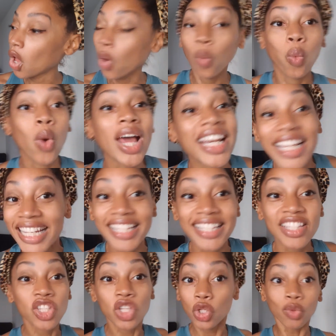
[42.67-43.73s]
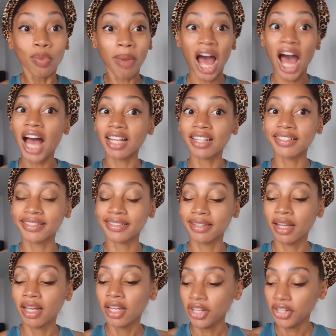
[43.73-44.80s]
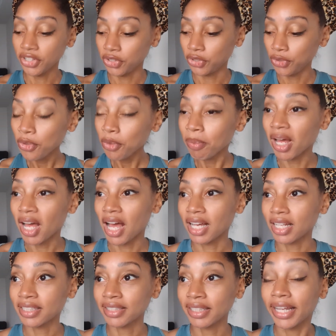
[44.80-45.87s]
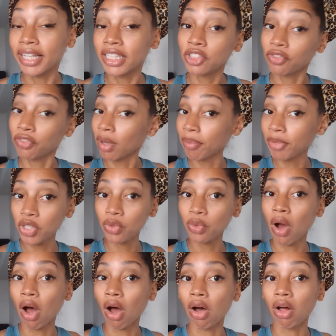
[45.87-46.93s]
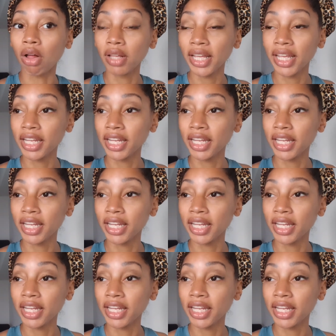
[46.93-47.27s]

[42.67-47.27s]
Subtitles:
What is UBOX? UBOX is from UHAUL.